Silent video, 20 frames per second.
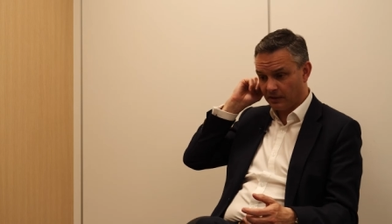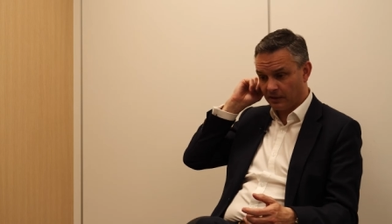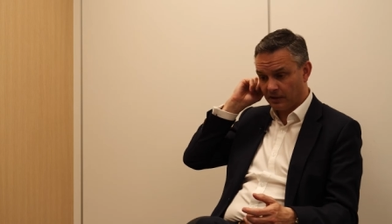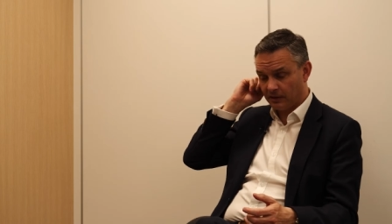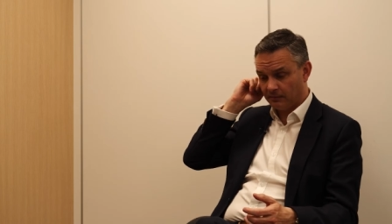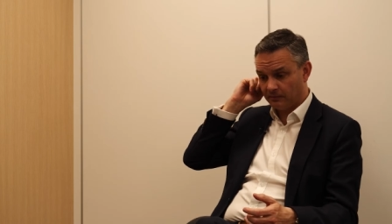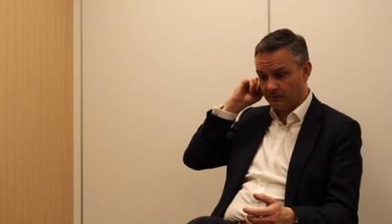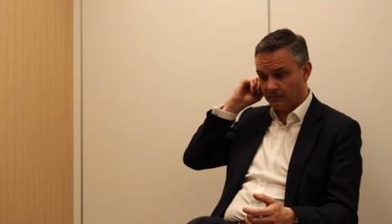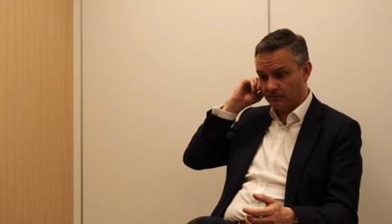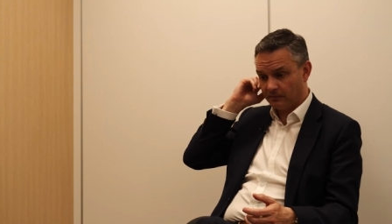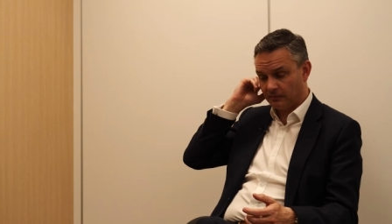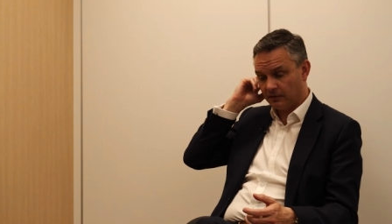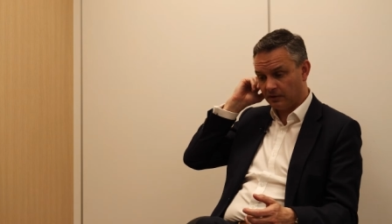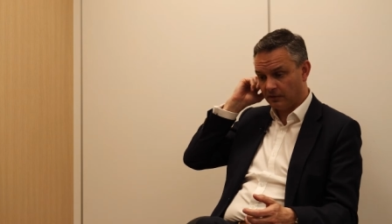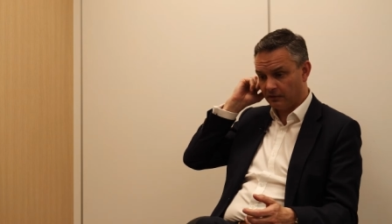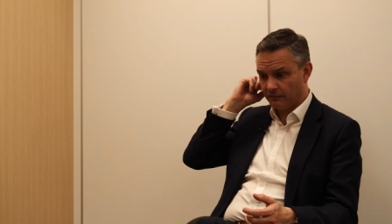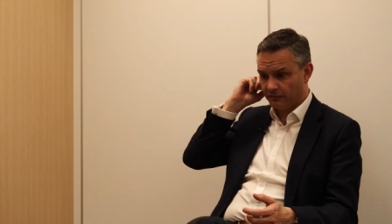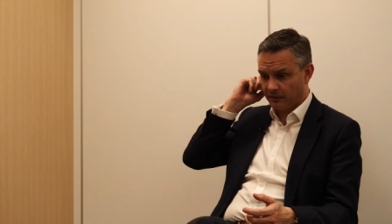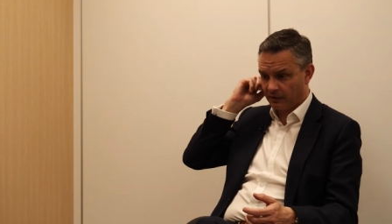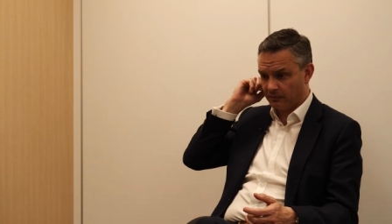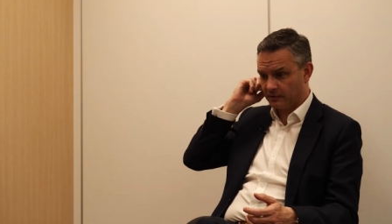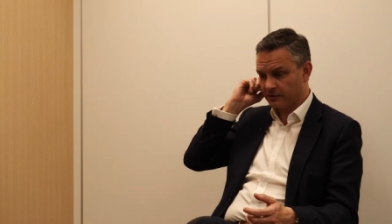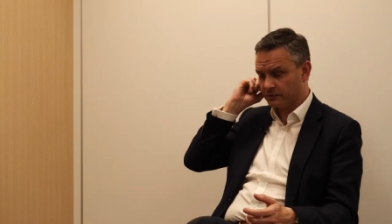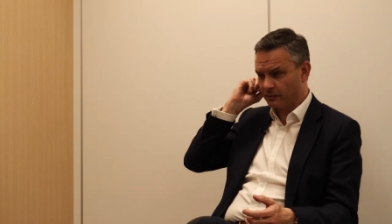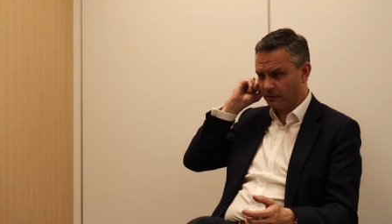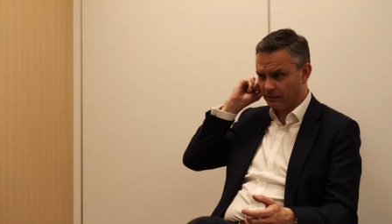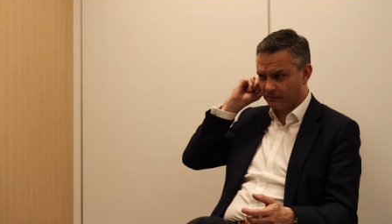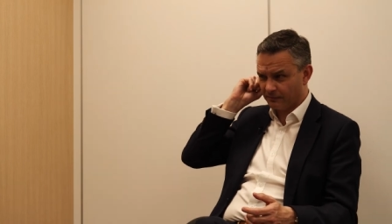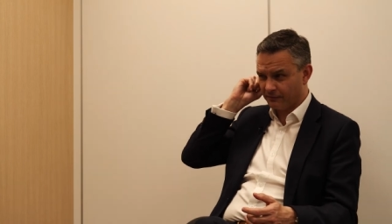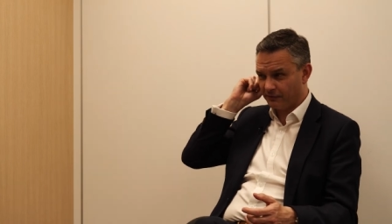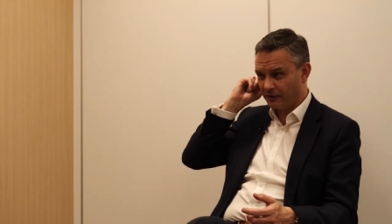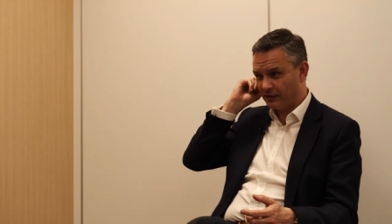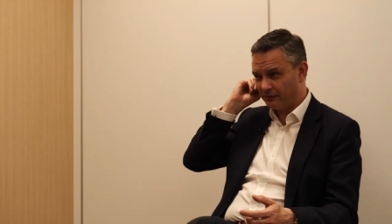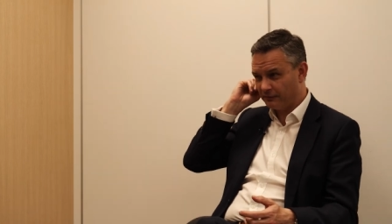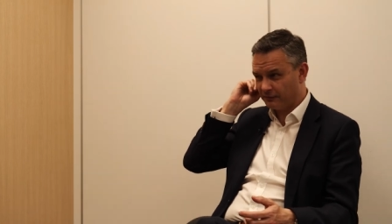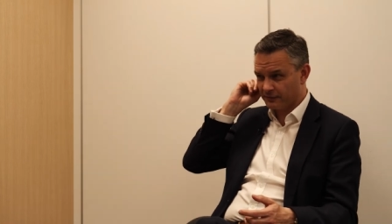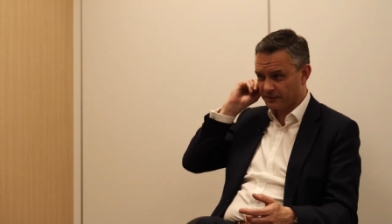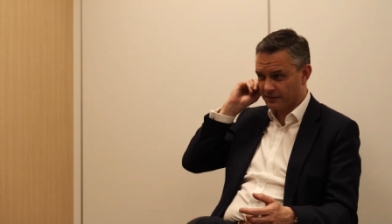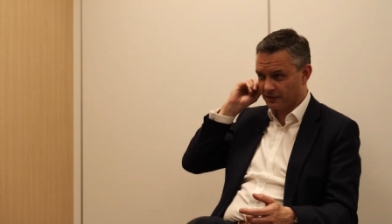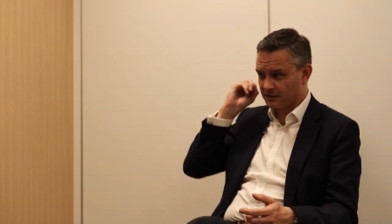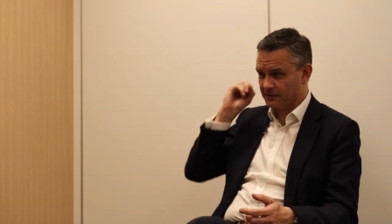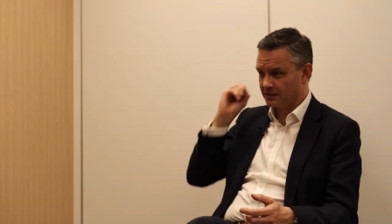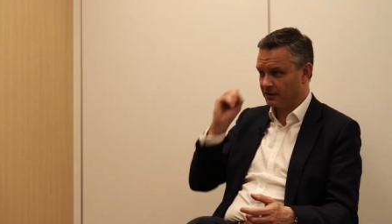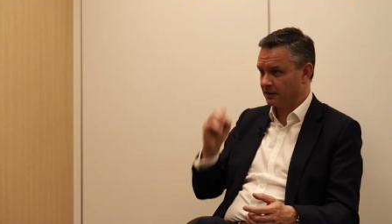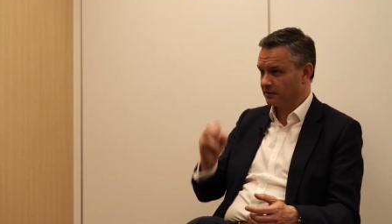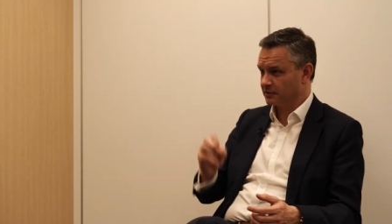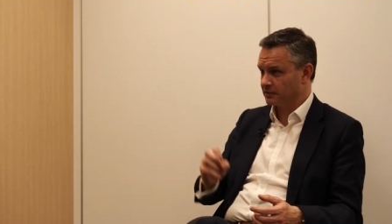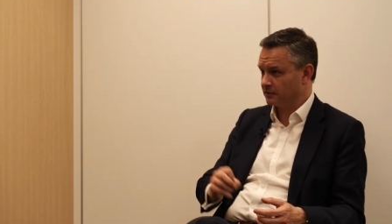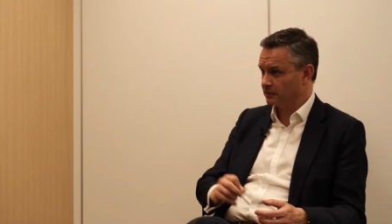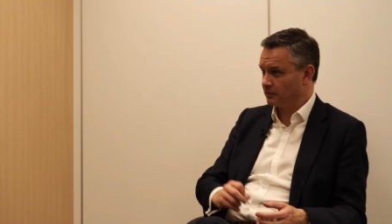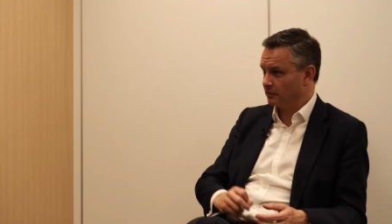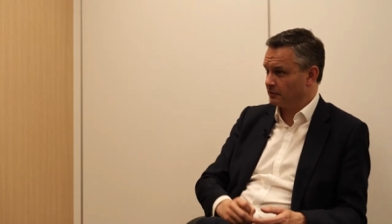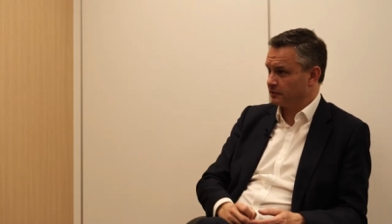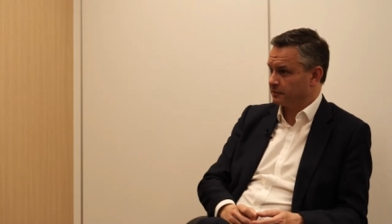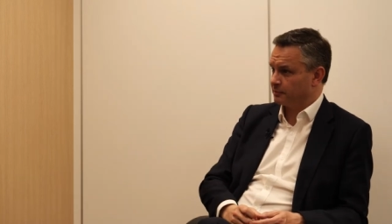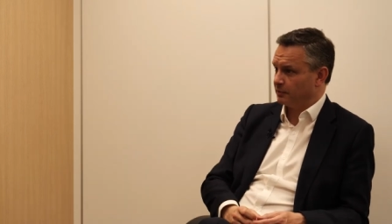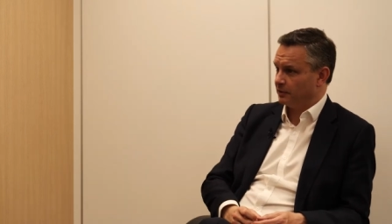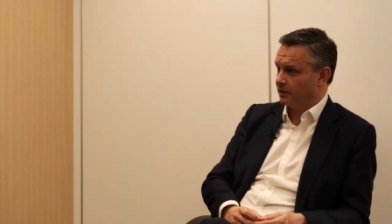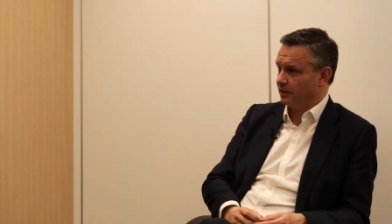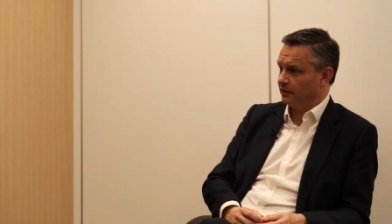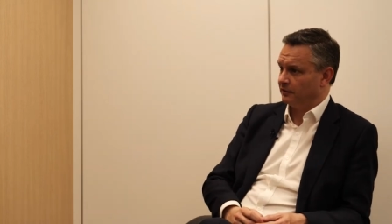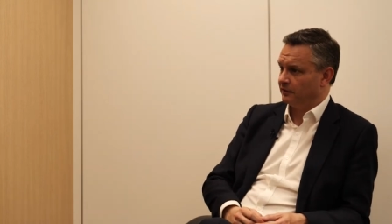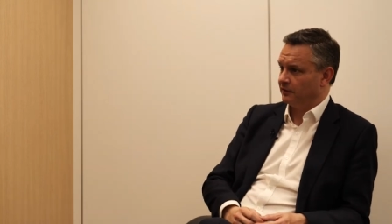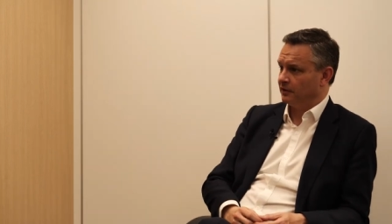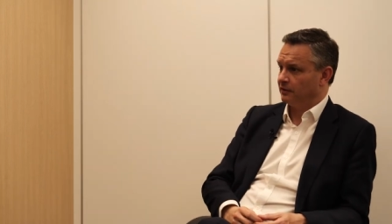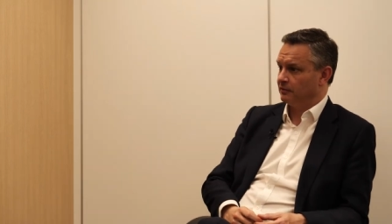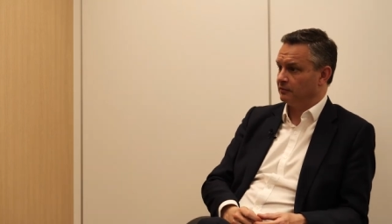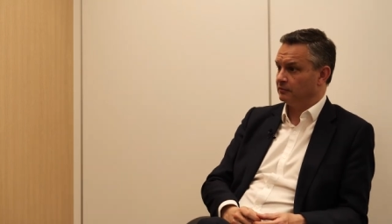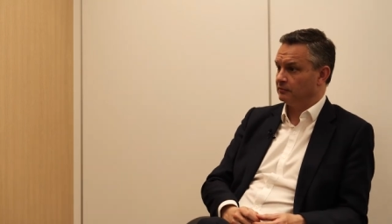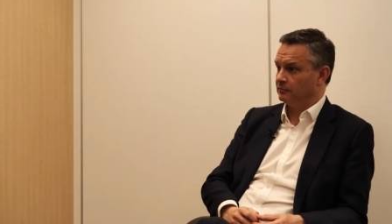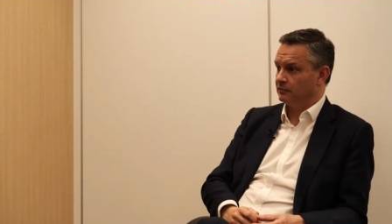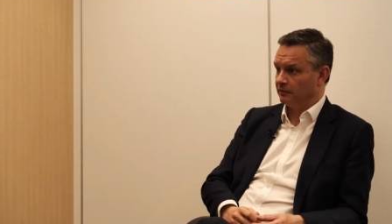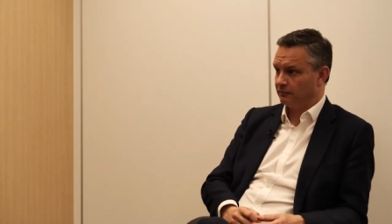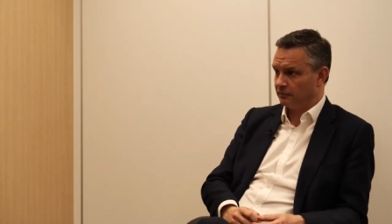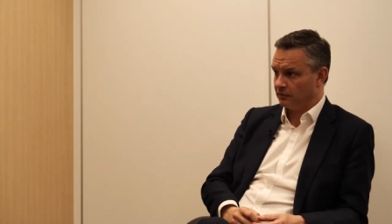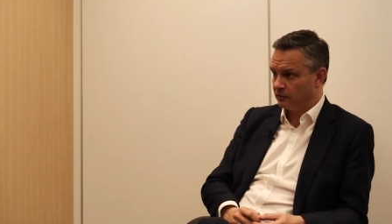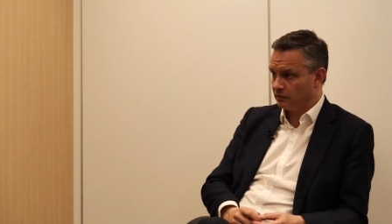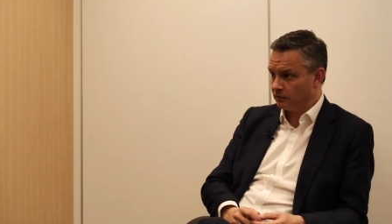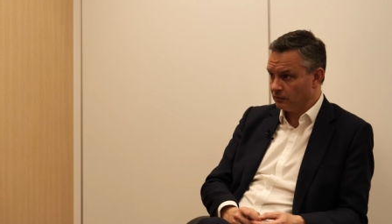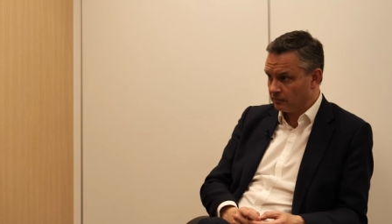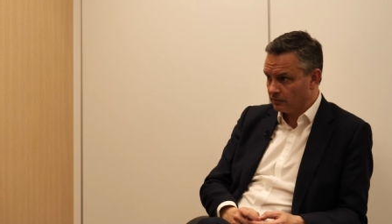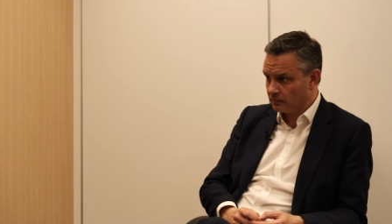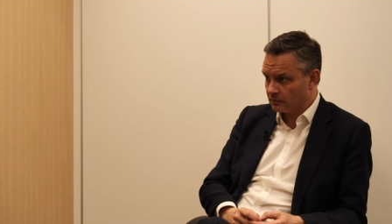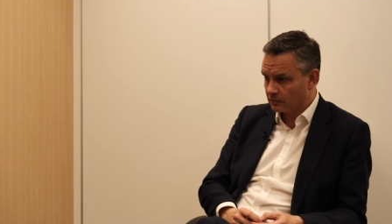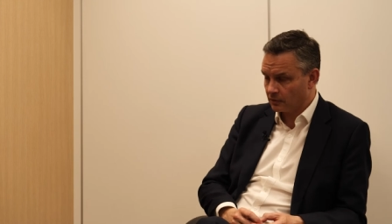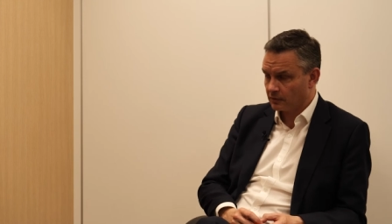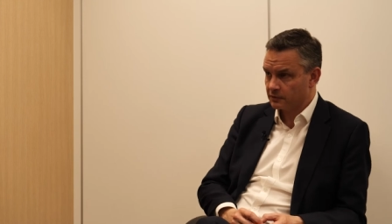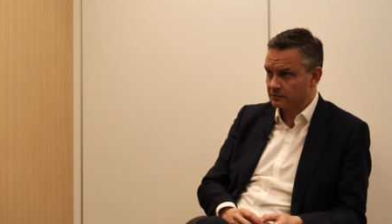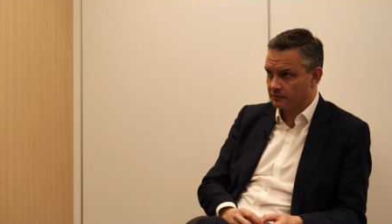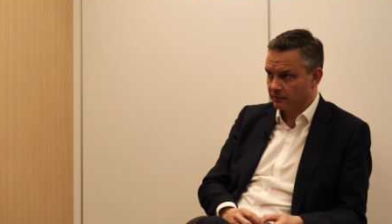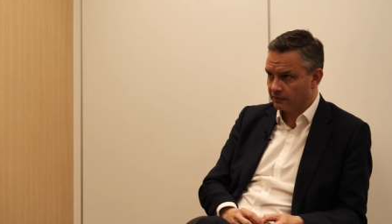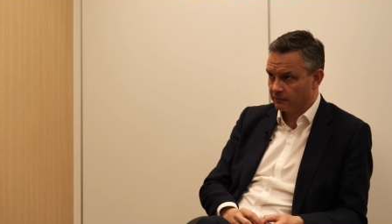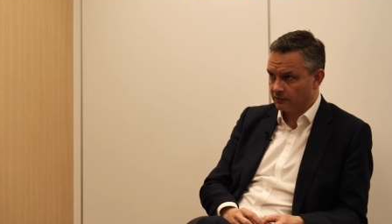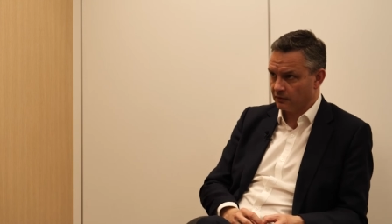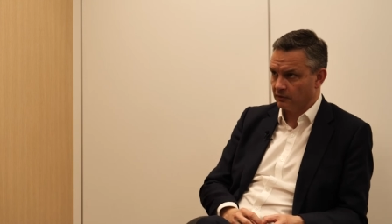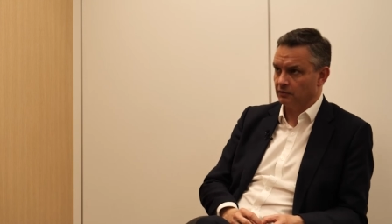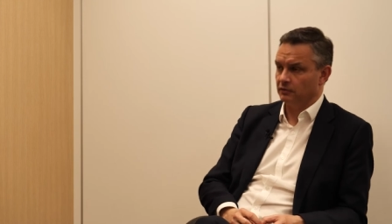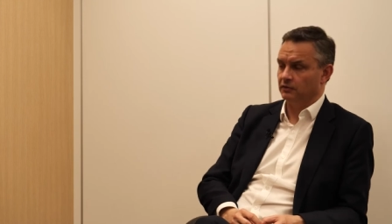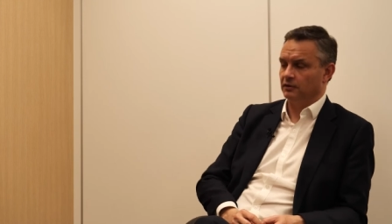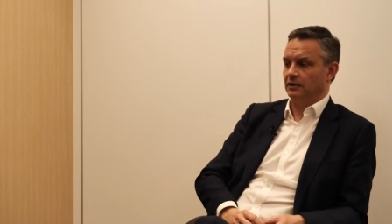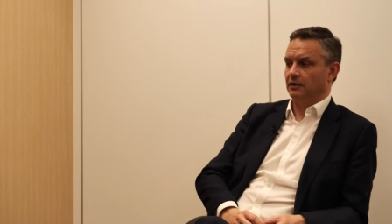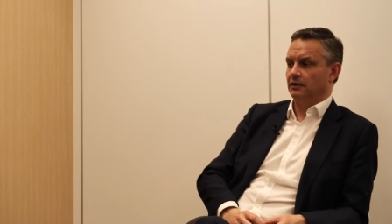um, dairy farming is what five six thousand dollars per hectare revenue gross revenue